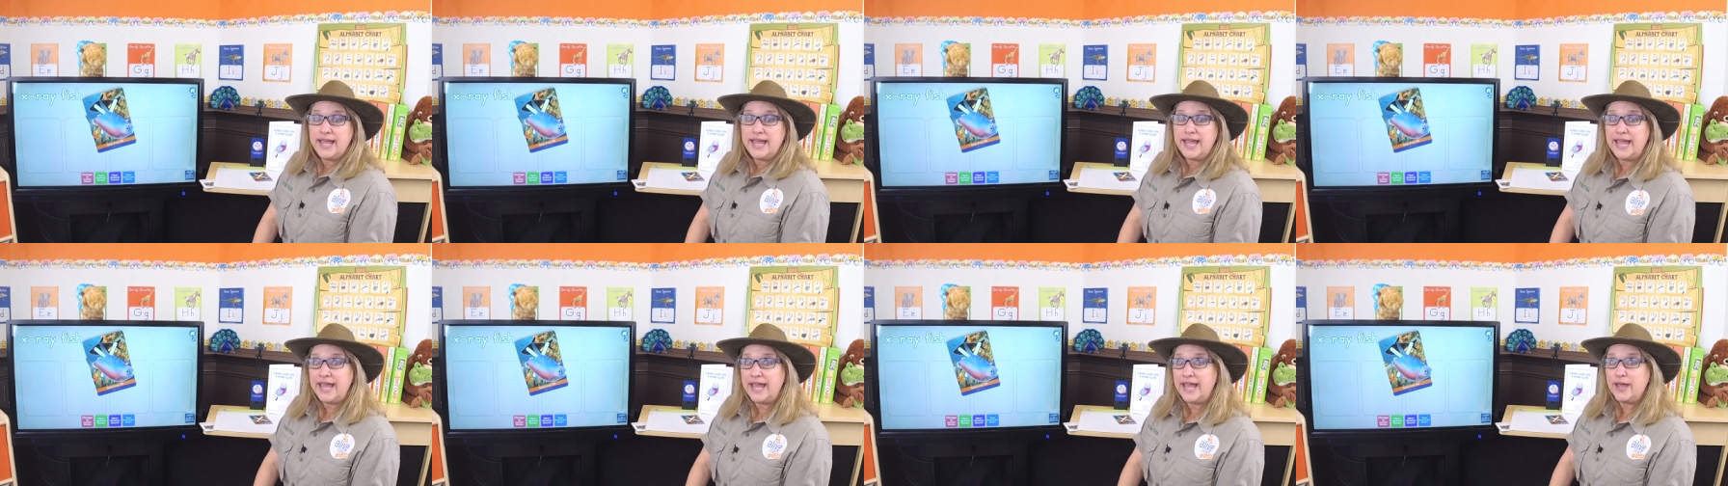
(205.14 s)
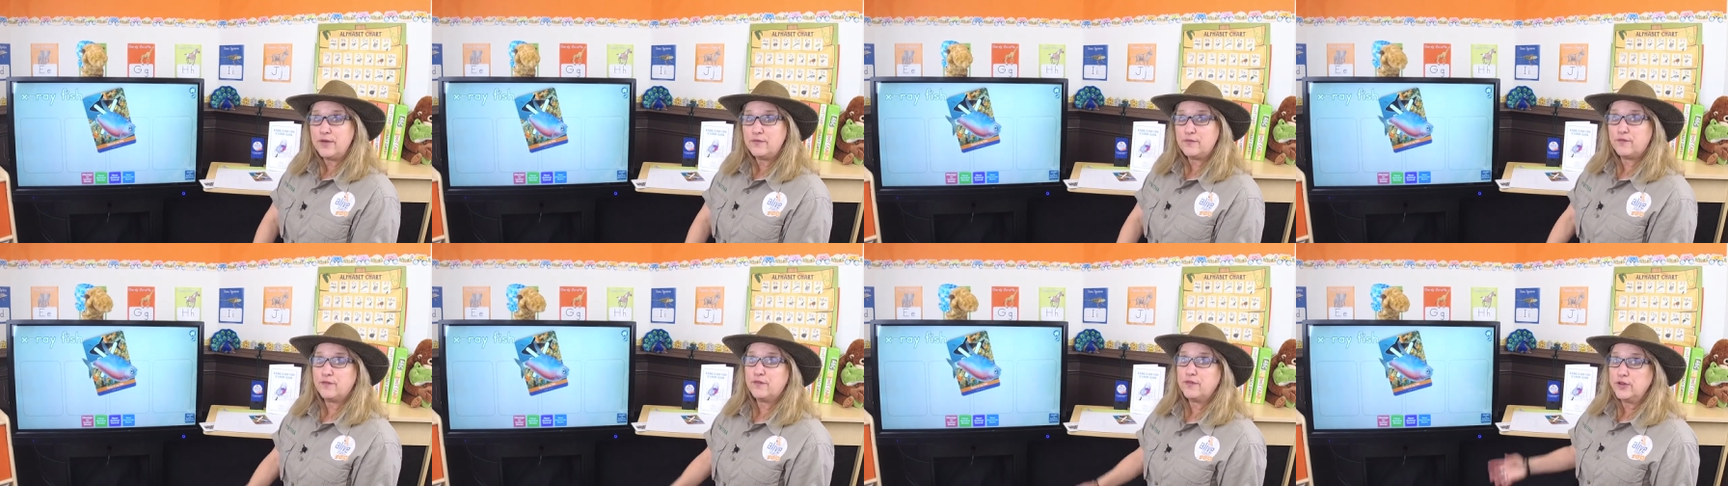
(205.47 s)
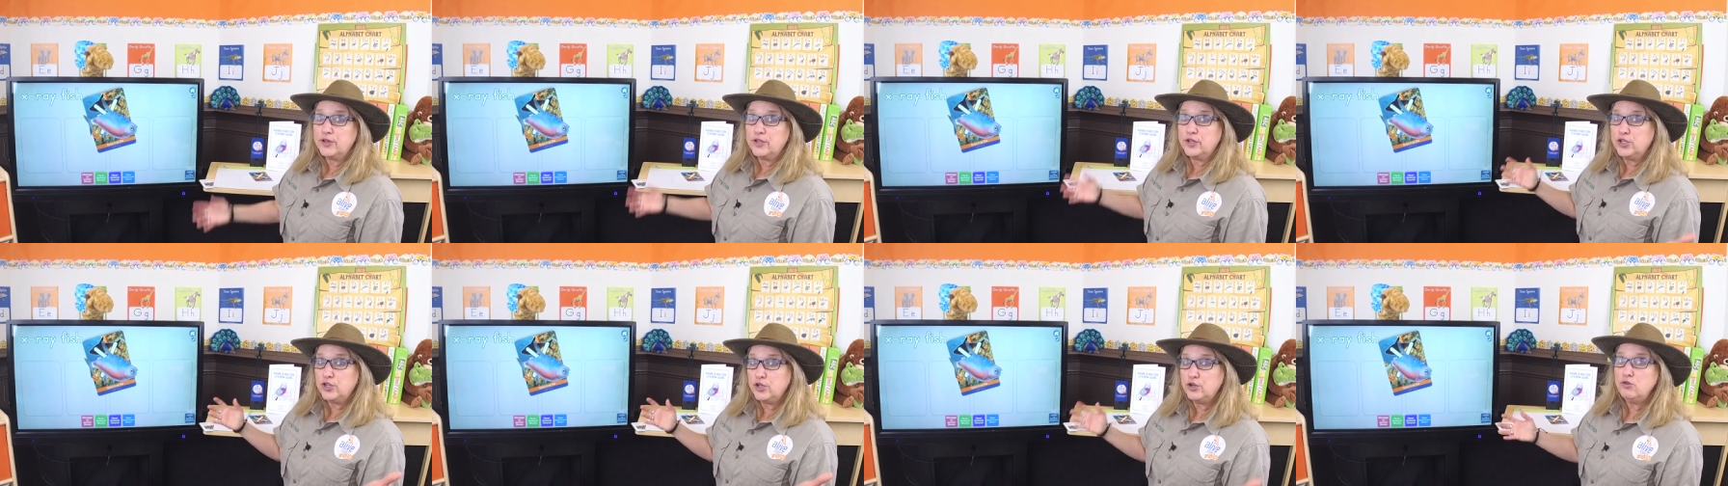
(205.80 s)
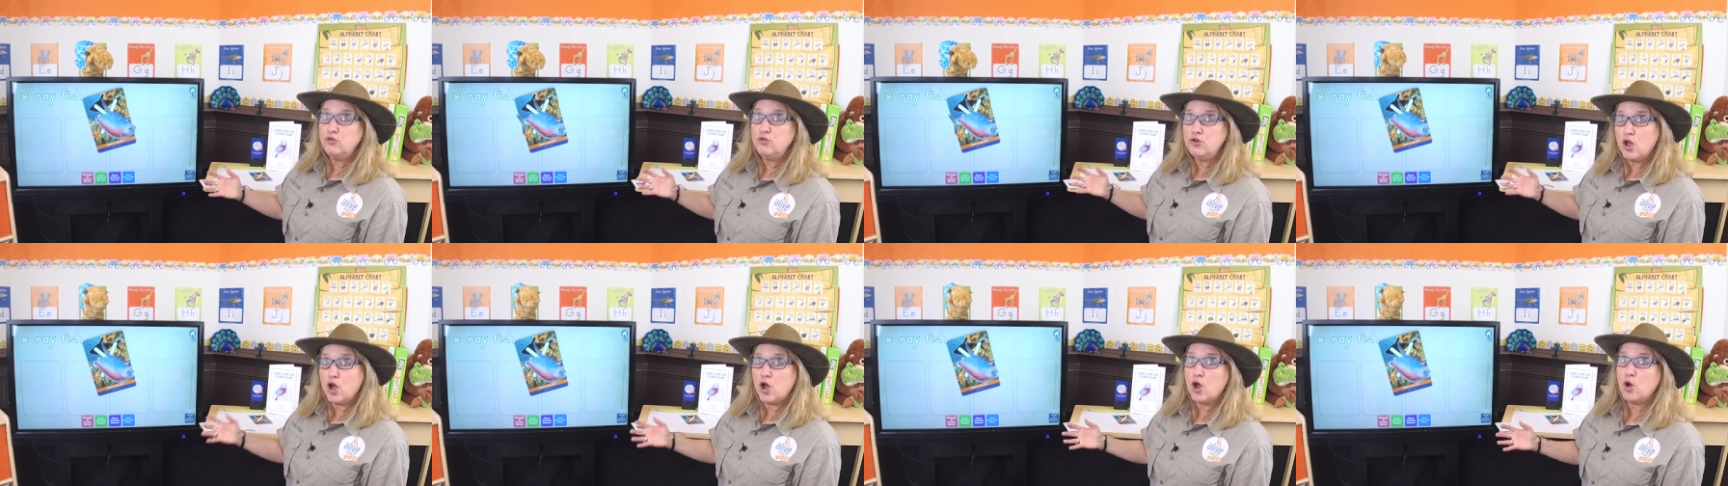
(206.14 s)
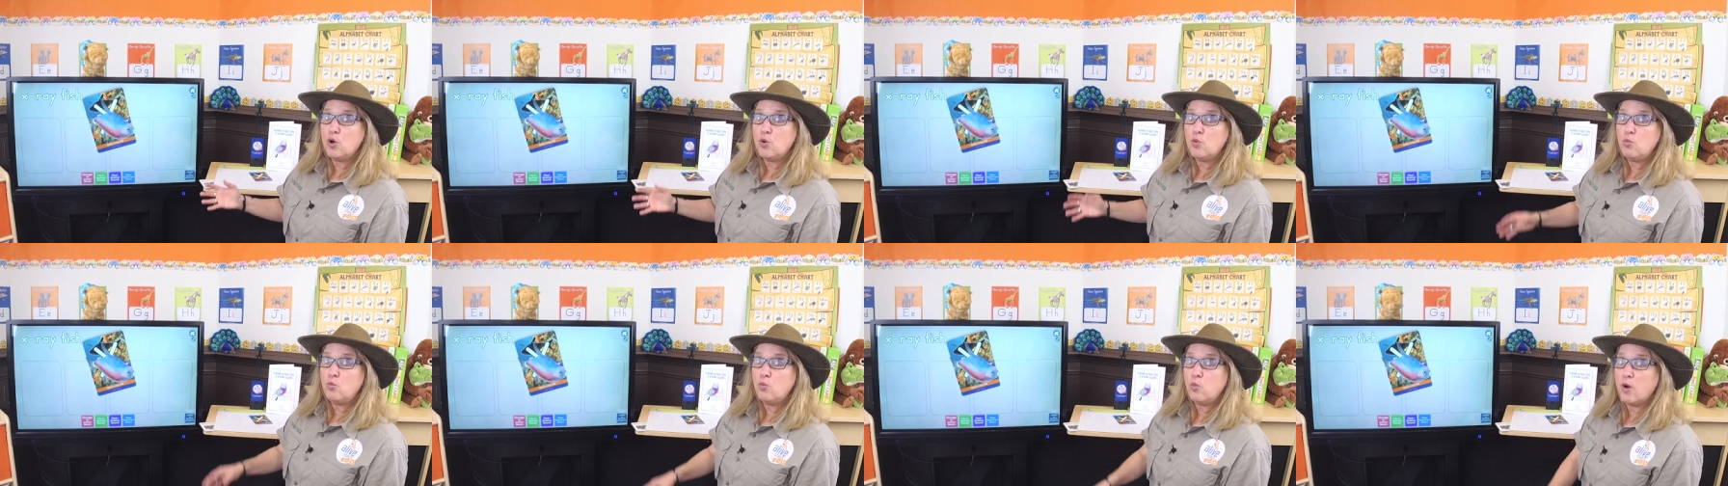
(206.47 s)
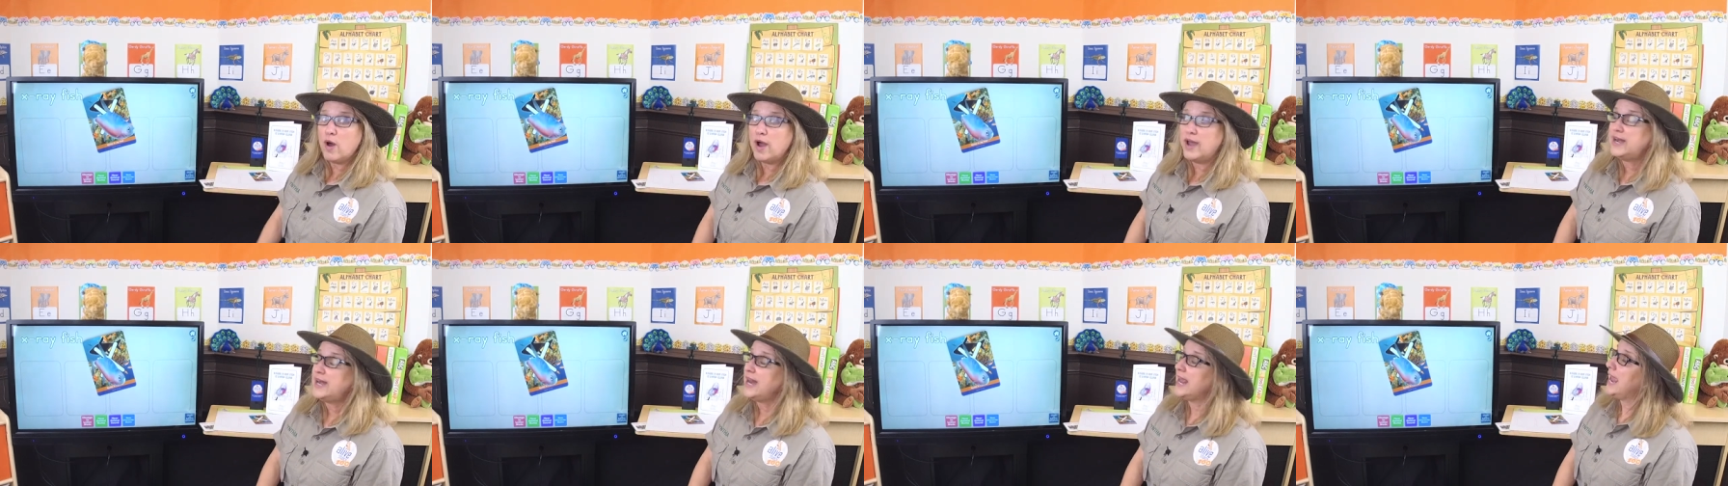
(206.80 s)
if you know
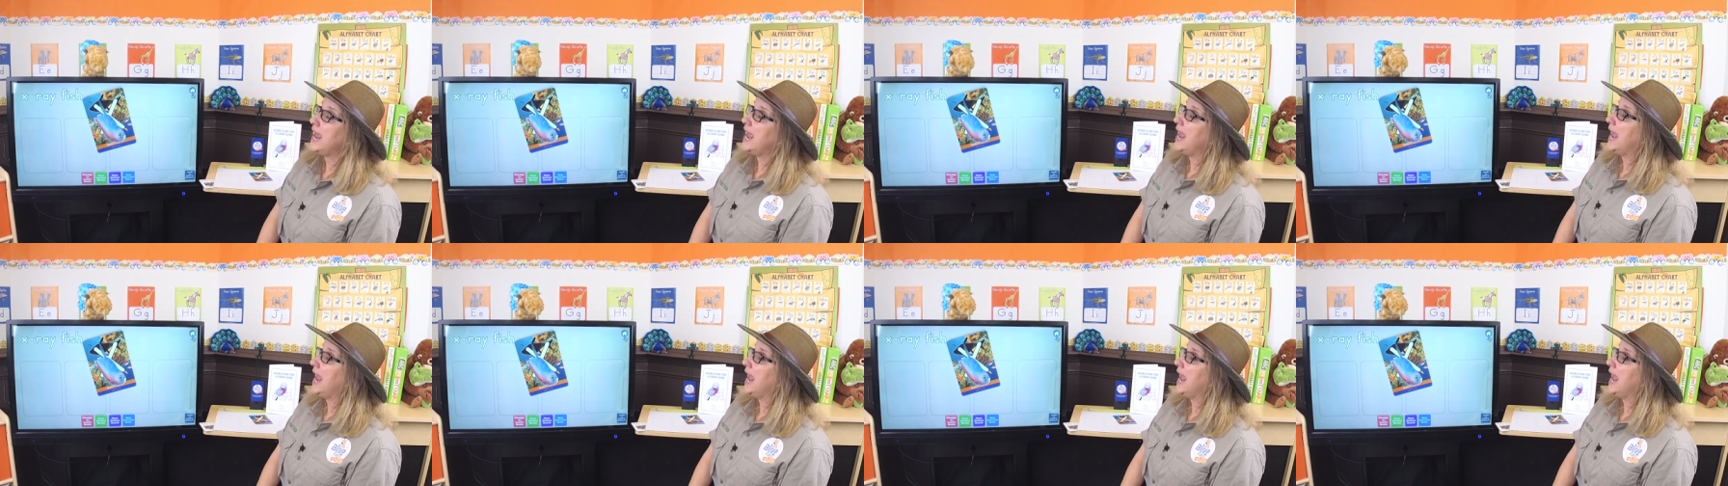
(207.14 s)
what